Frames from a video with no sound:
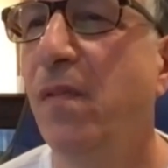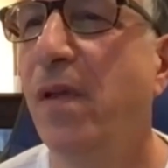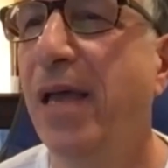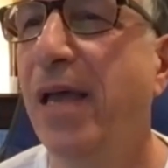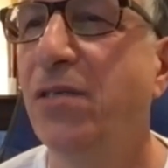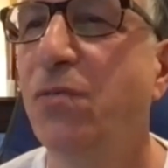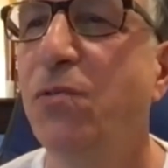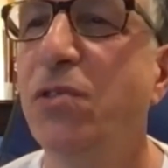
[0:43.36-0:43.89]

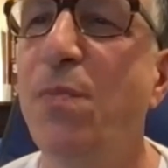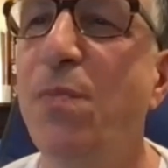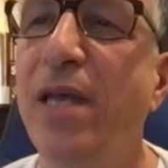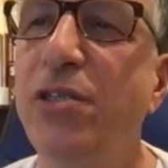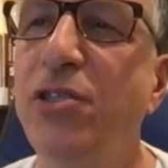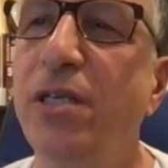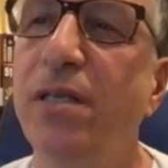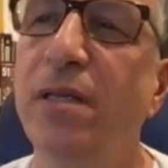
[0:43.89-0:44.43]
As was
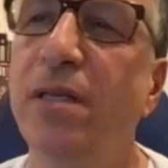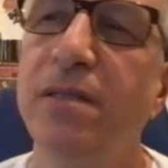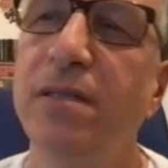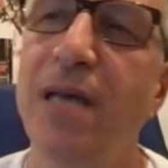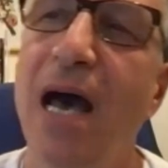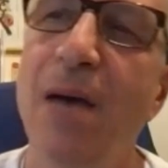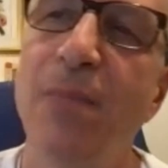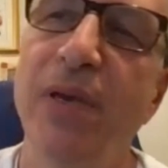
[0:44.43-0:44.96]
mentioned, the
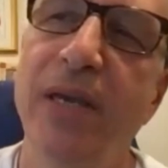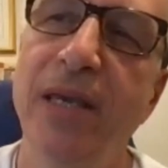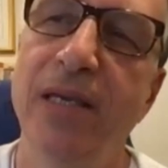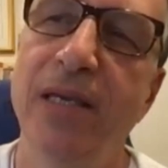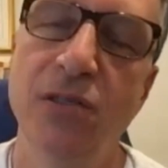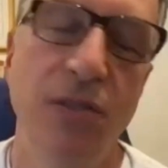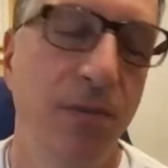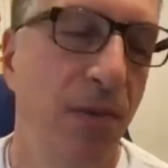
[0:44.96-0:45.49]
topic
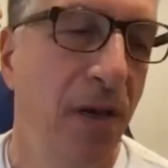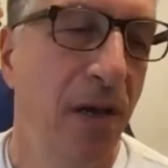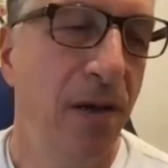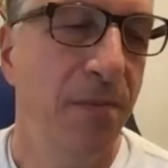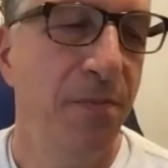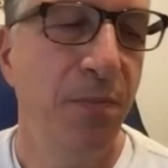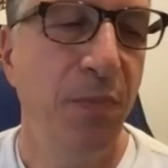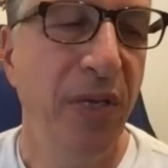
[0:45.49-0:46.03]
is
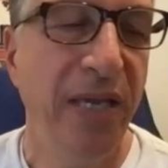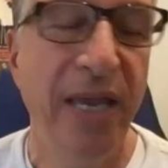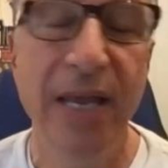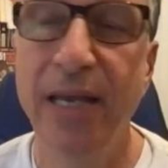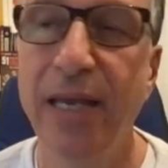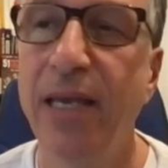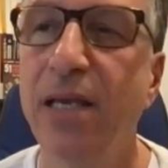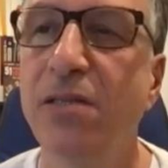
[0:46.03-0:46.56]

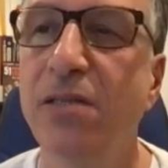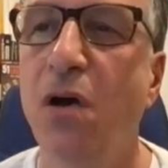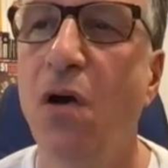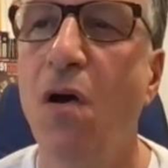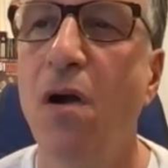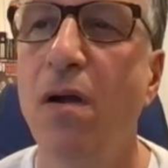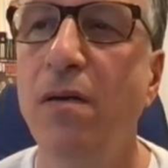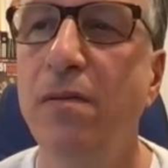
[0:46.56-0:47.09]
beginning
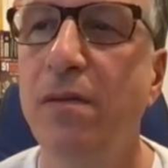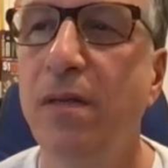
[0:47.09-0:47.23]
guitar,